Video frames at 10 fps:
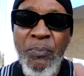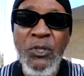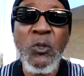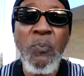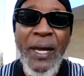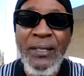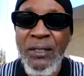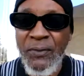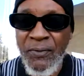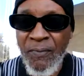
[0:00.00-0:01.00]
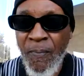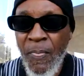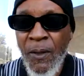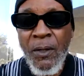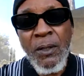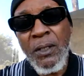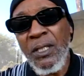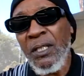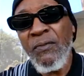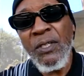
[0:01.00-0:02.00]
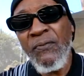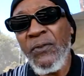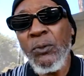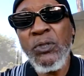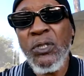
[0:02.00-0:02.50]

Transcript: perspective, even if you